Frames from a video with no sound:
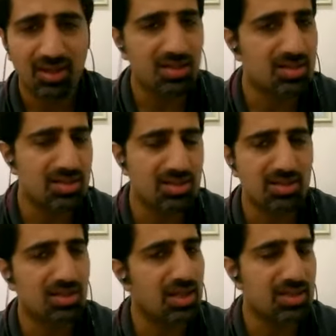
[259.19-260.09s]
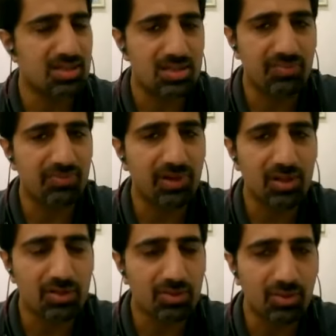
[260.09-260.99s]
it gets
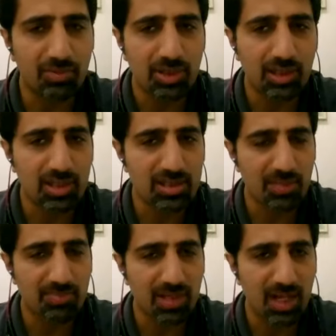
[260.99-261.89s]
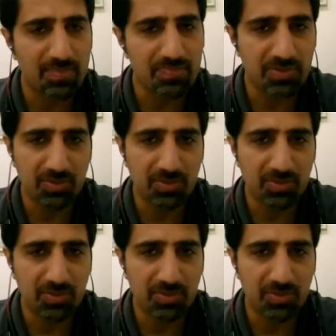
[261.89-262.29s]
difficult to communicate sometimes,